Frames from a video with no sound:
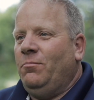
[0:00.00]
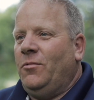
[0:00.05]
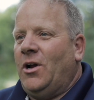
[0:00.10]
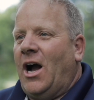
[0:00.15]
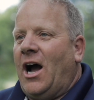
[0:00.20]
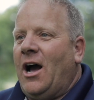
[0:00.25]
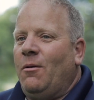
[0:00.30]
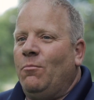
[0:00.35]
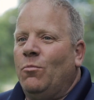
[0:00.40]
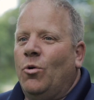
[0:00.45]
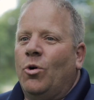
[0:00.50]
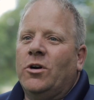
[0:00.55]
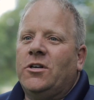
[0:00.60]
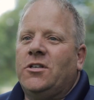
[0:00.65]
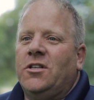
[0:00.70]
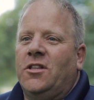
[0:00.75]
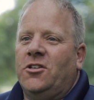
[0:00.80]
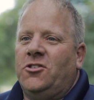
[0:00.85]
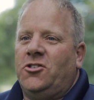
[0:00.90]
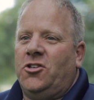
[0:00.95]
gone more
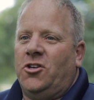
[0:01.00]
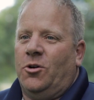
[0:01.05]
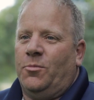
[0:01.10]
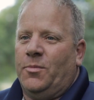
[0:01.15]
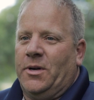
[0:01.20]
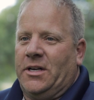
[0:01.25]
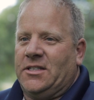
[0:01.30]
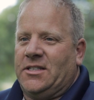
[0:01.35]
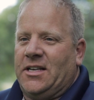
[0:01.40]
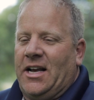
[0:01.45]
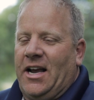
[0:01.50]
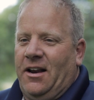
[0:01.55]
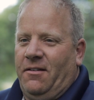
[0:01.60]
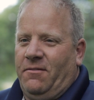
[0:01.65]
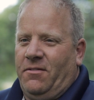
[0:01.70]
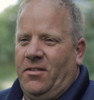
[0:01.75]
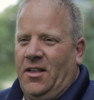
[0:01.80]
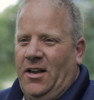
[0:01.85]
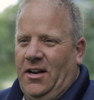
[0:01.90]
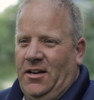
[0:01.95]
to the genomic side
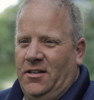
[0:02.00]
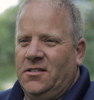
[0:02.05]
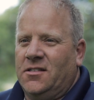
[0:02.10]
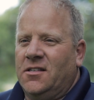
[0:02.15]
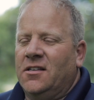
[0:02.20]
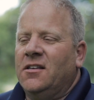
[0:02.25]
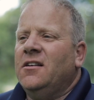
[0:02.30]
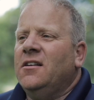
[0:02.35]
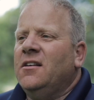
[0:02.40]
of things.